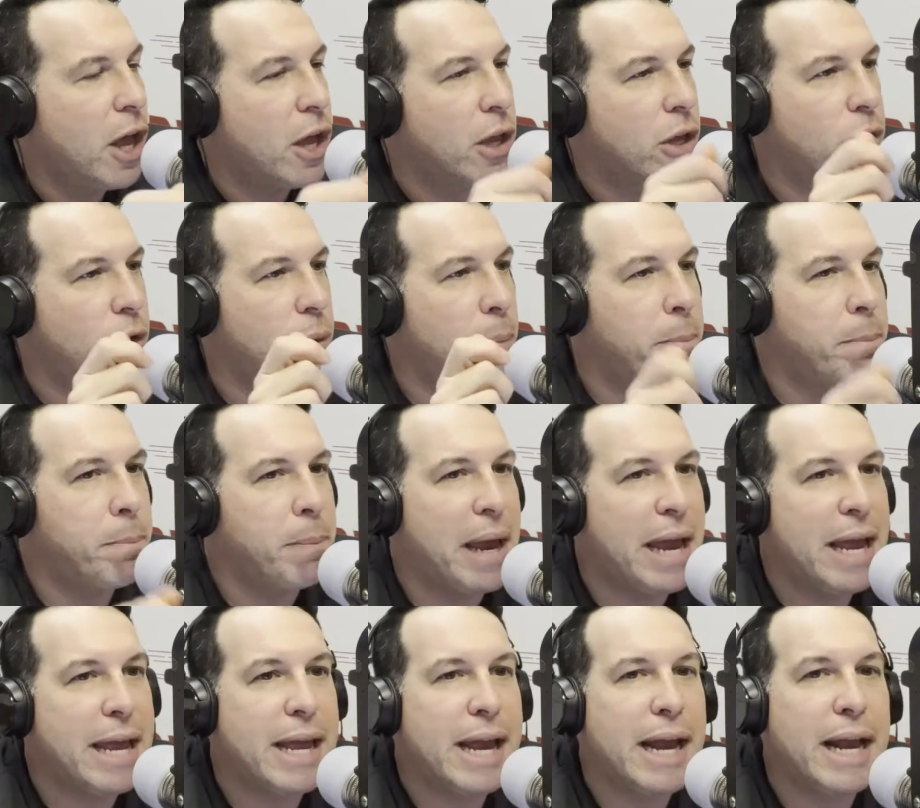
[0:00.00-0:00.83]
You're
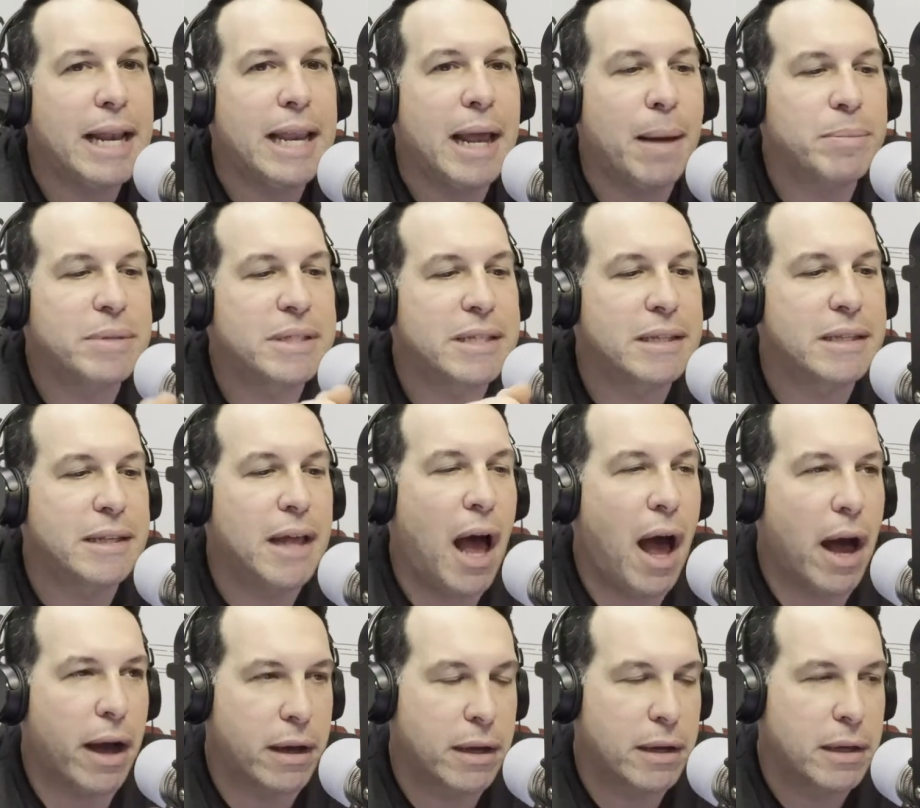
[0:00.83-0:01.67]
making them
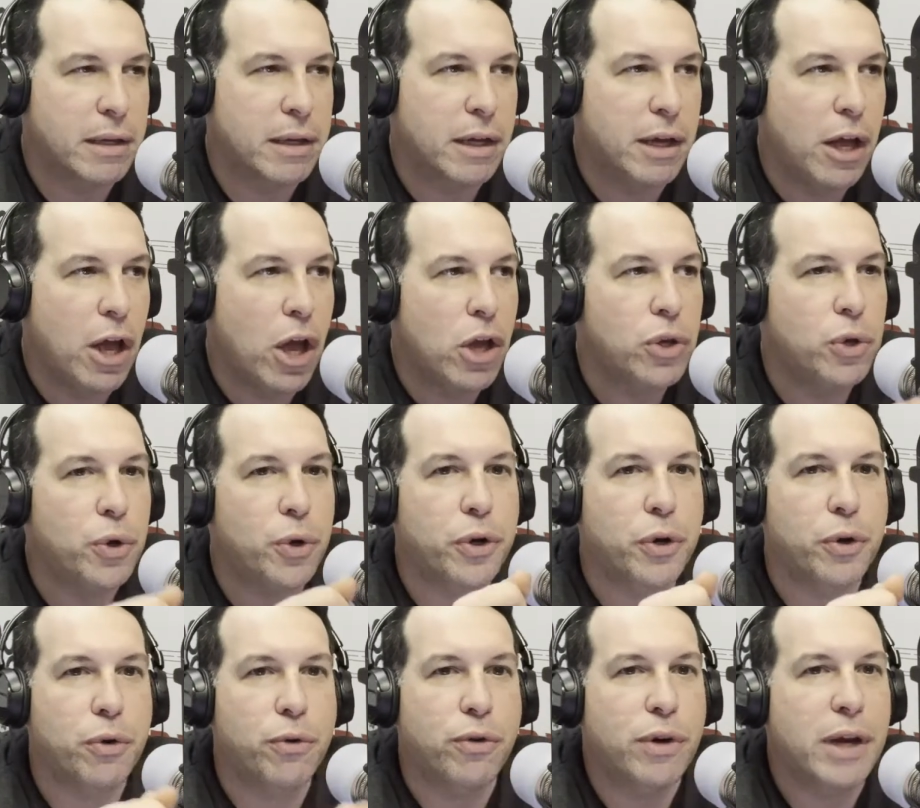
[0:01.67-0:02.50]
stuck. You're
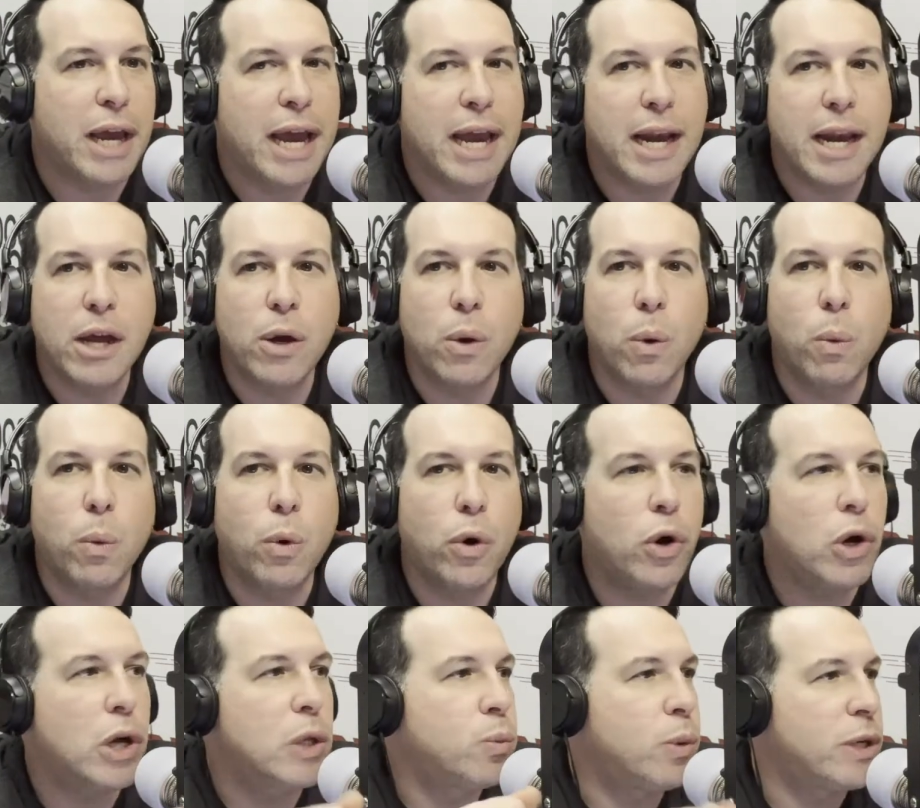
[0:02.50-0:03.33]
creating a
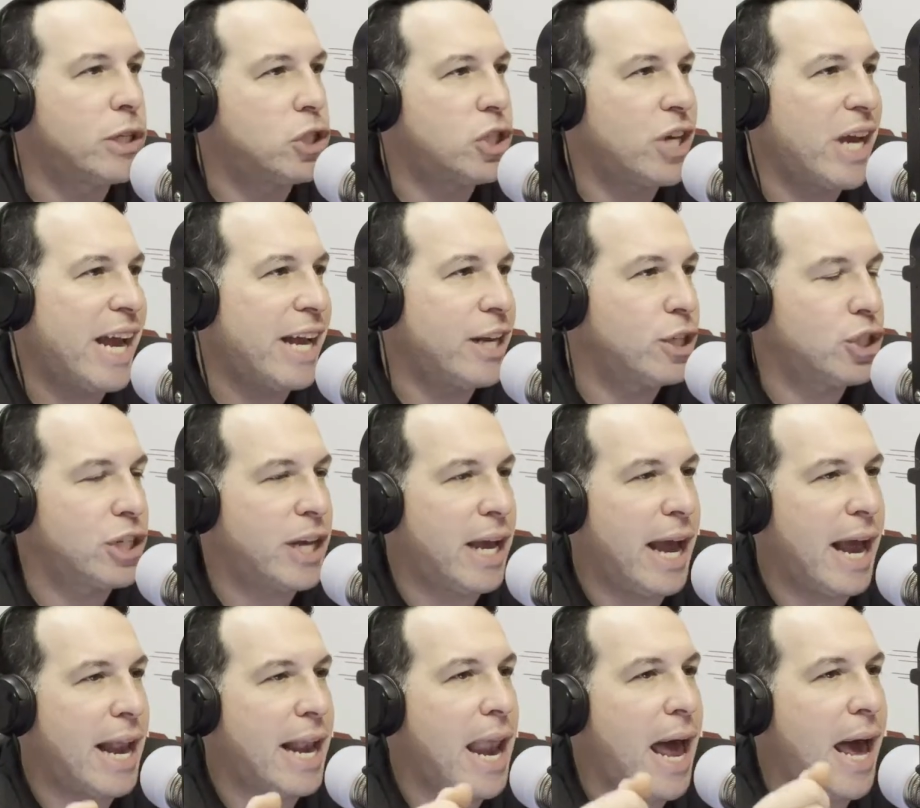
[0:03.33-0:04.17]
world where change
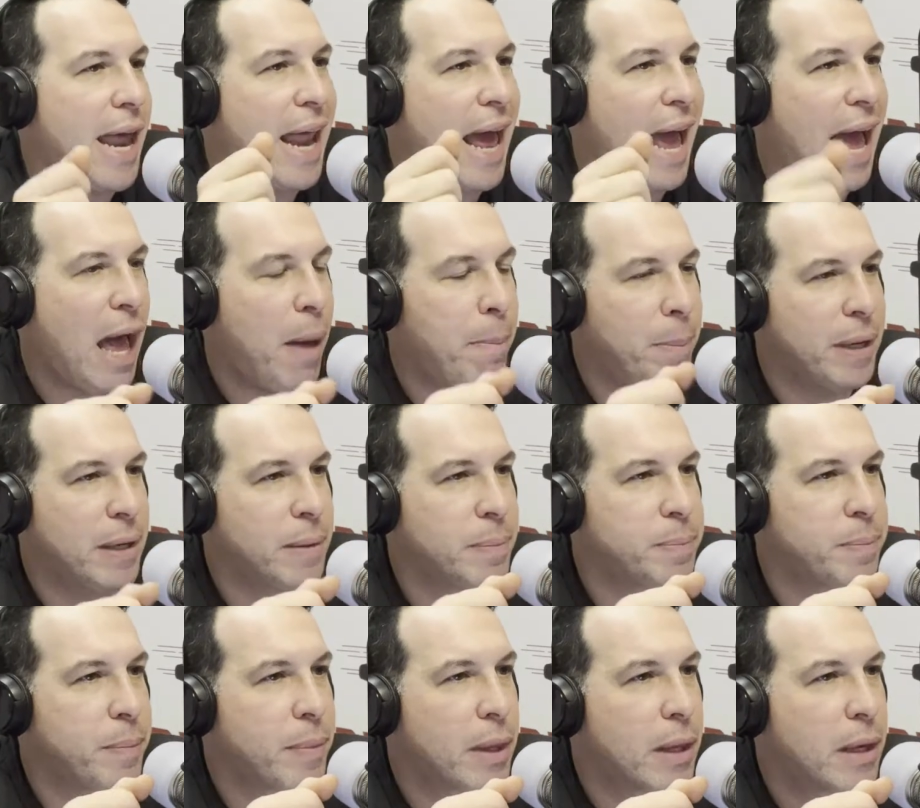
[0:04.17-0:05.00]
cannot happen.